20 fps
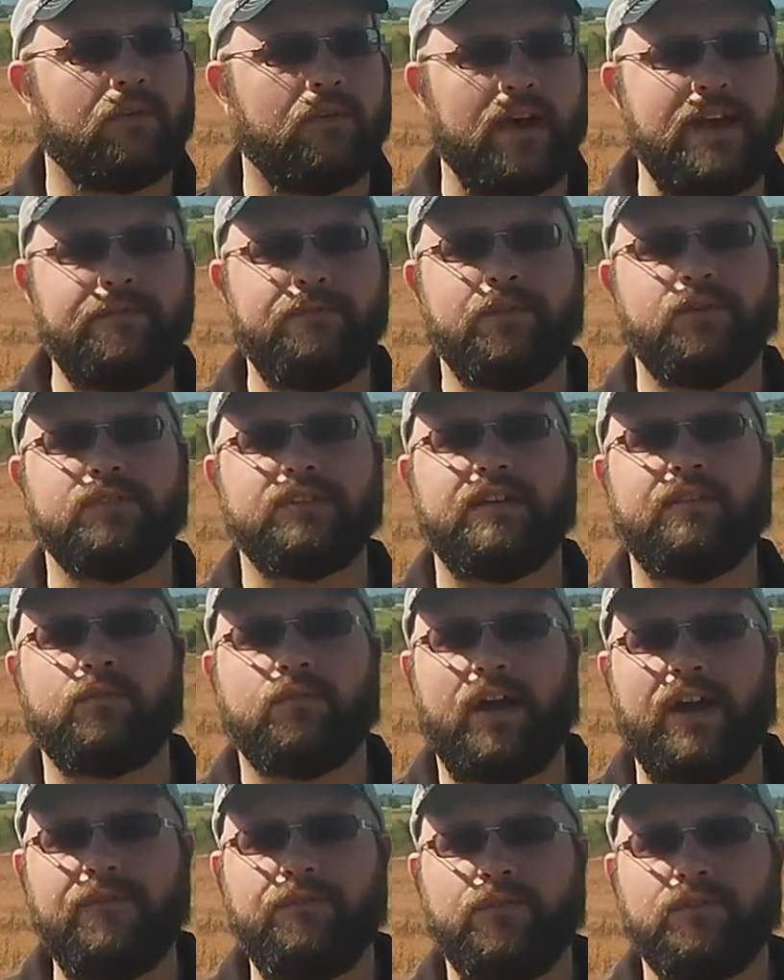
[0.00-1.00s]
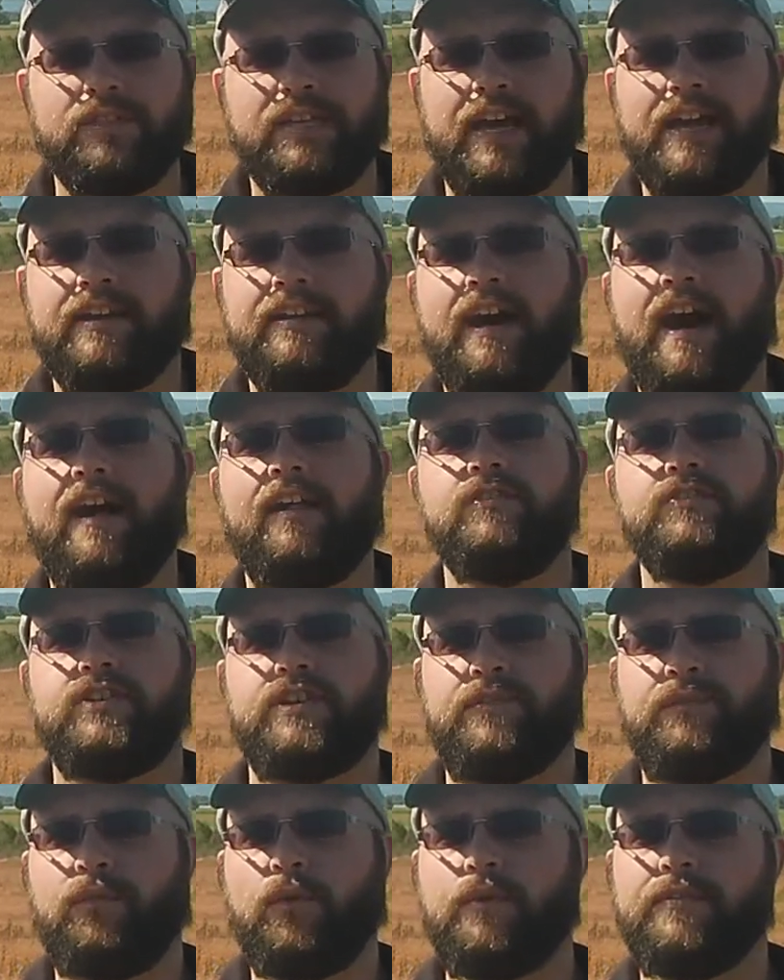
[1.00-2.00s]
rifles and rifle technology
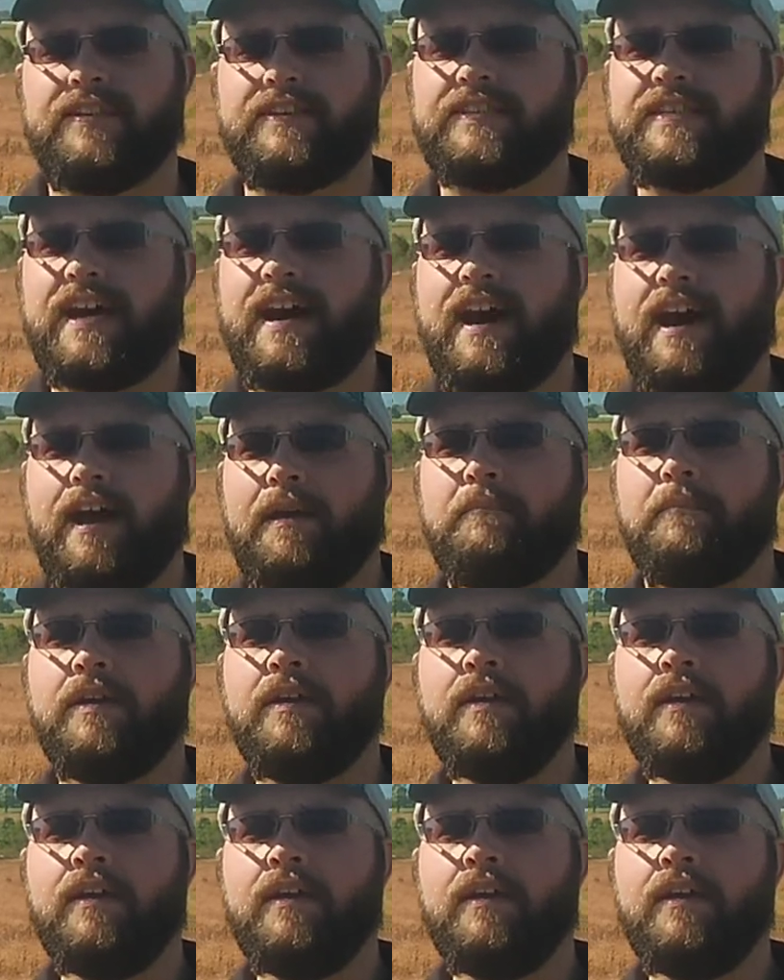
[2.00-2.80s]
for the time.